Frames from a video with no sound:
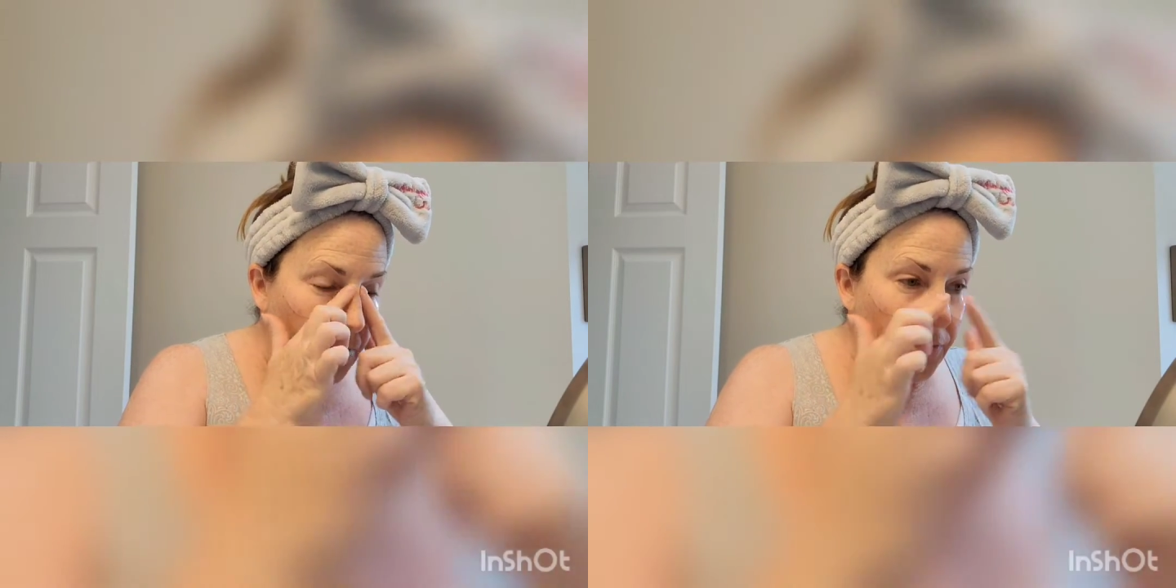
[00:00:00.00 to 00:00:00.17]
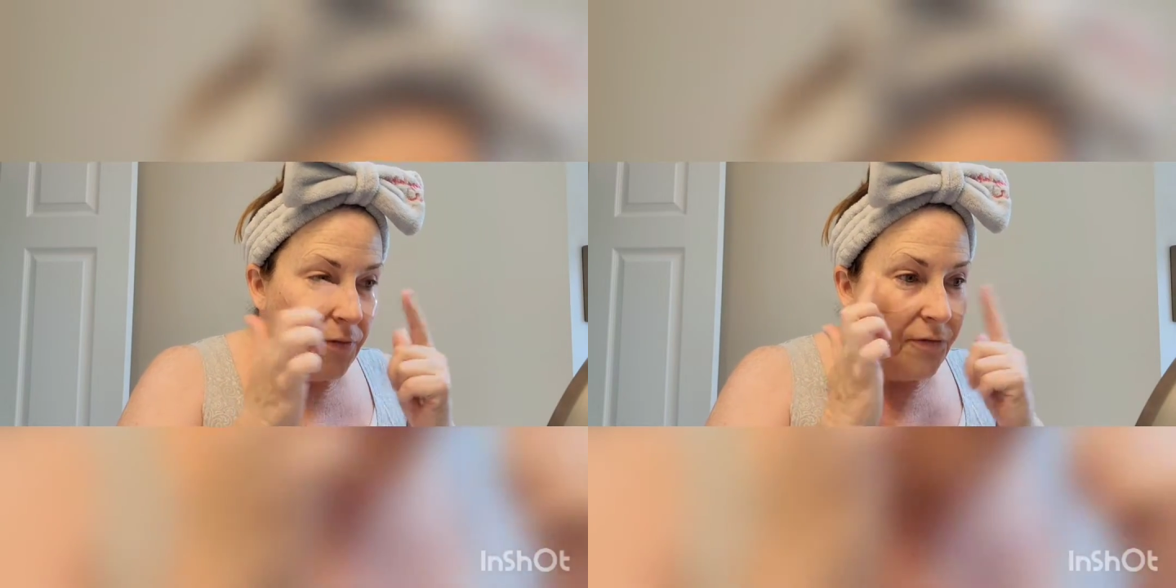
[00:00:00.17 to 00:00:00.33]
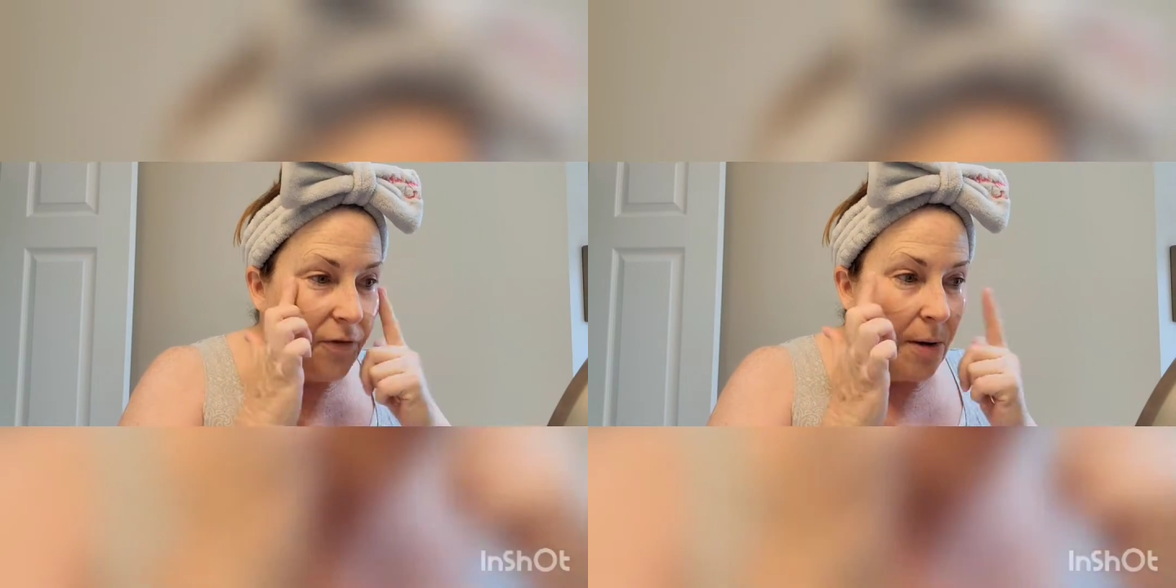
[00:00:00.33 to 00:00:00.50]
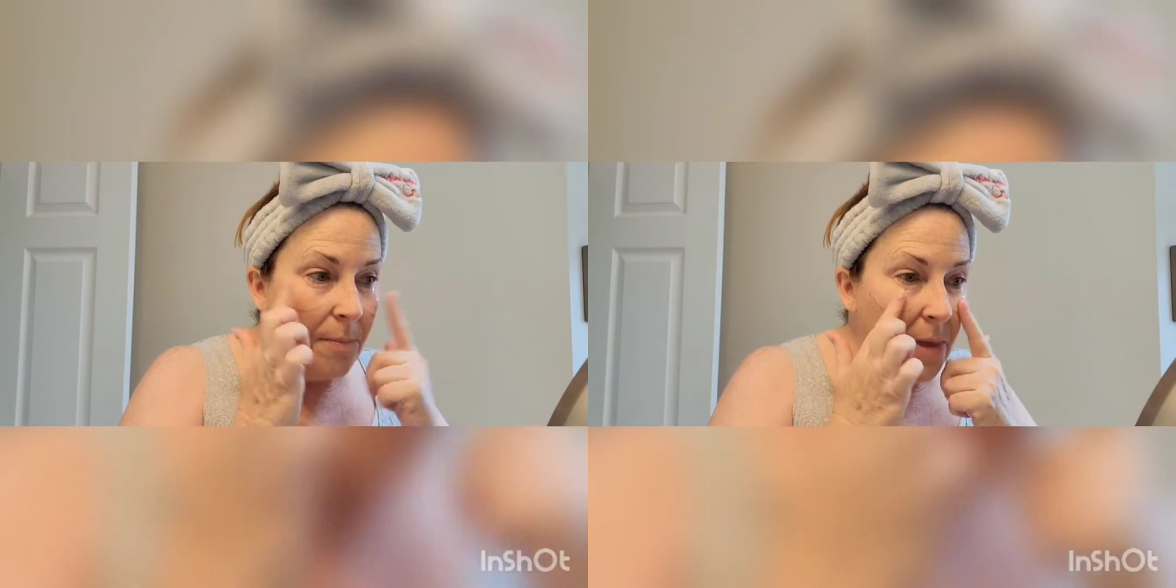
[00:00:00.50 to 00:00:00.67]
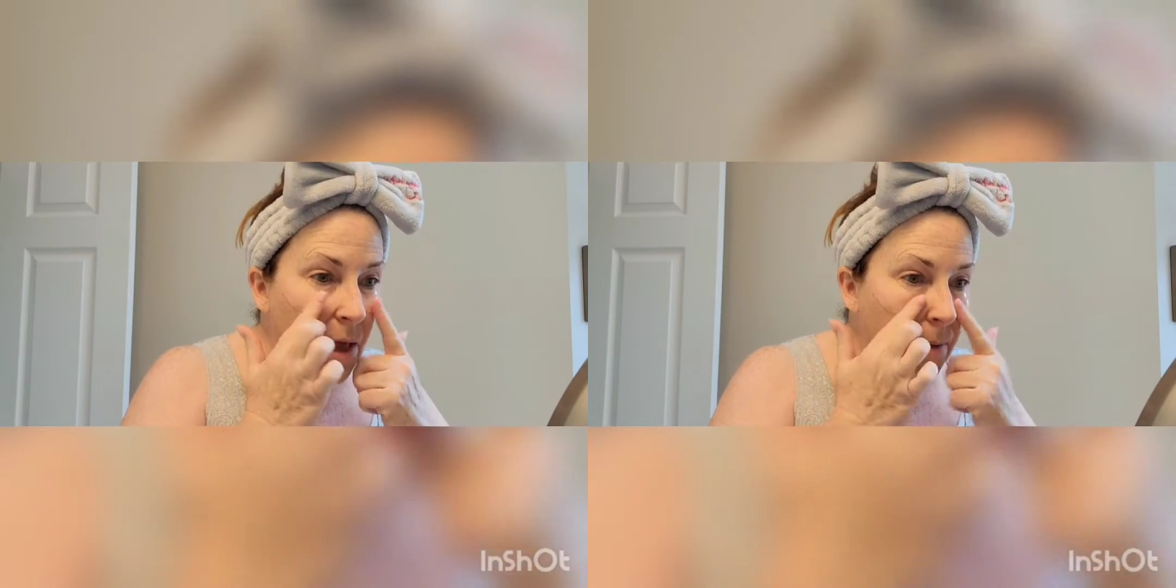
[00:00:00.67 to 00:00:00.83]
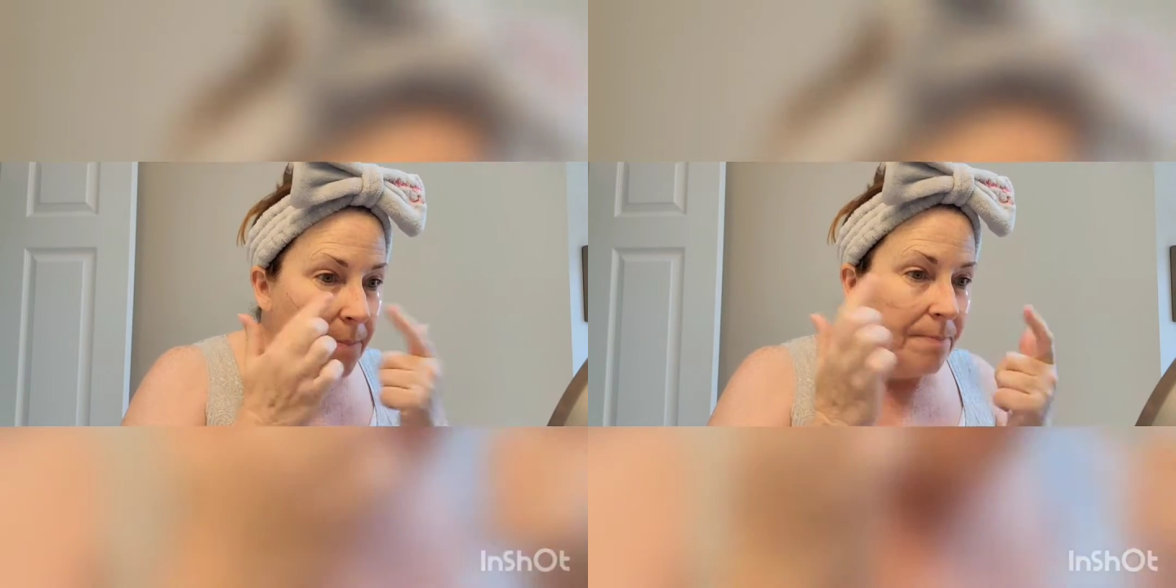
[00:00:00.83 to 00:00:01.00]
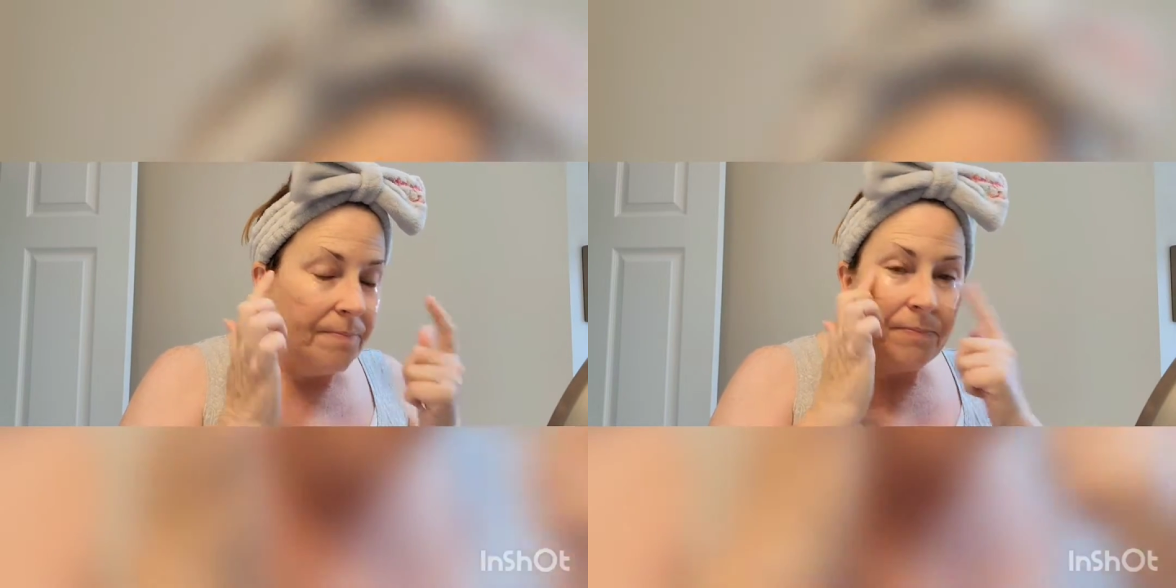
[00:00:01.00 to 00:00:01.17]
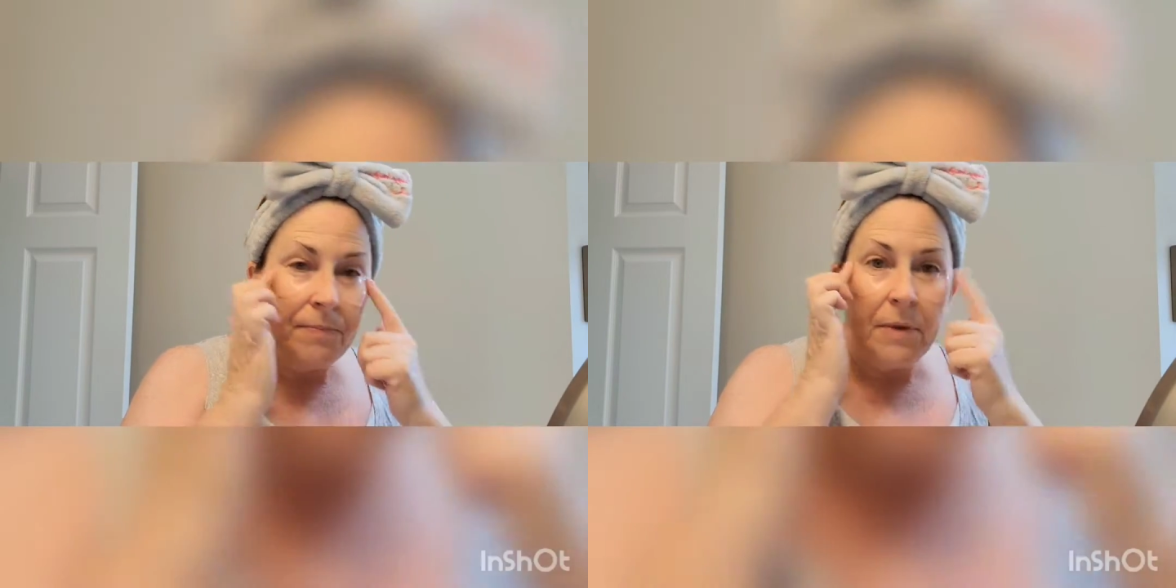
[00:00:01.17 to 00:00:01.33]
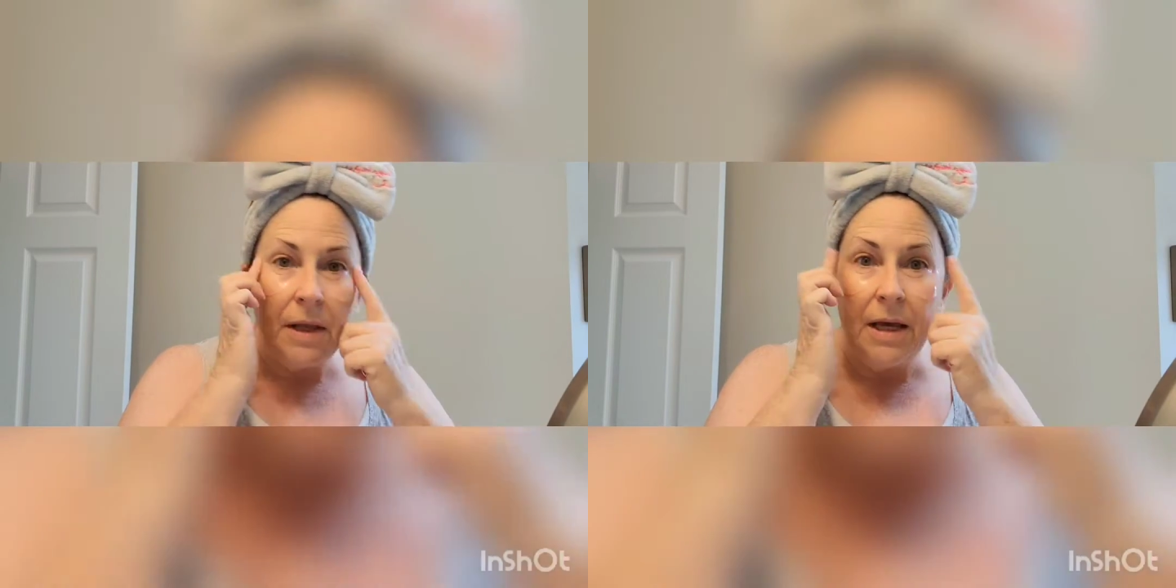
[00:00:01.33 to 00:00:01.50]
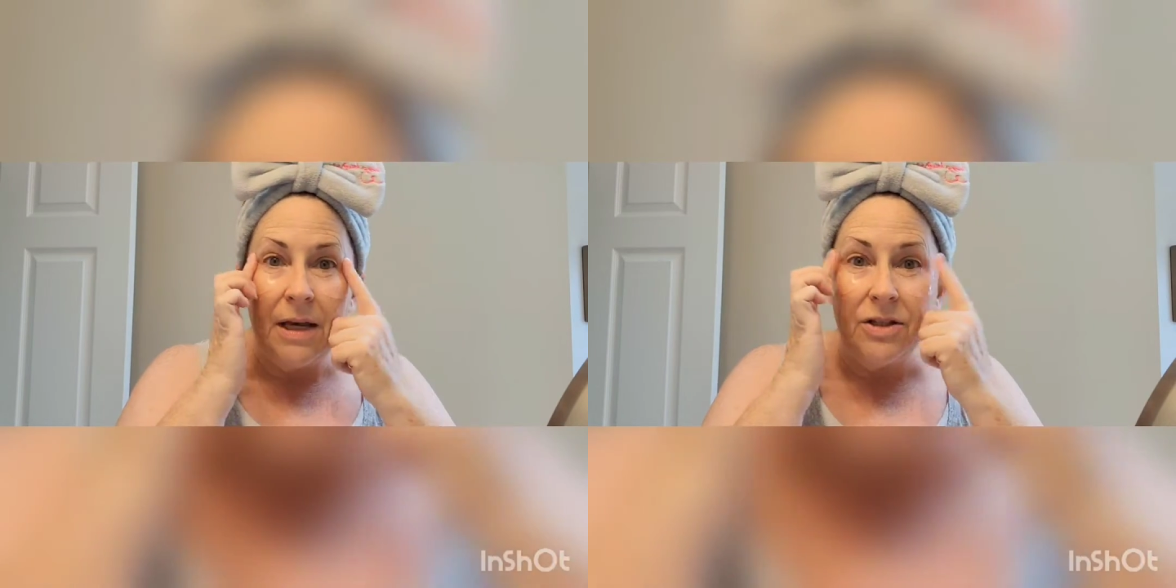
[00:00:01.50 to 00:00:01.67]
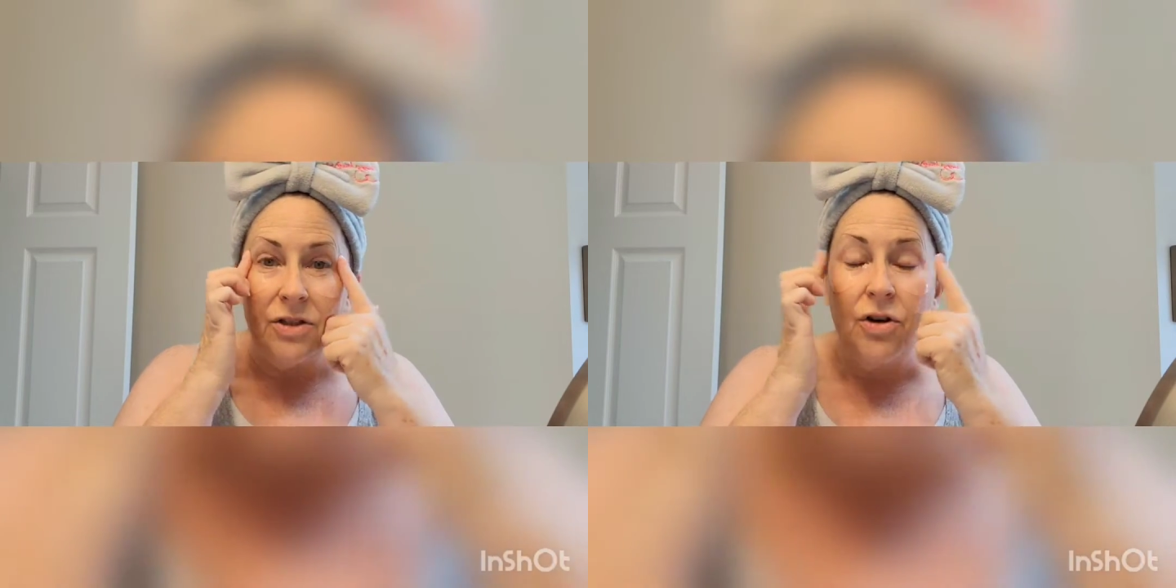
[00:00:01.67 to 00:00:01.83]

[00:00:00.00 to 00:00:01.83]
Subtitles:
from them is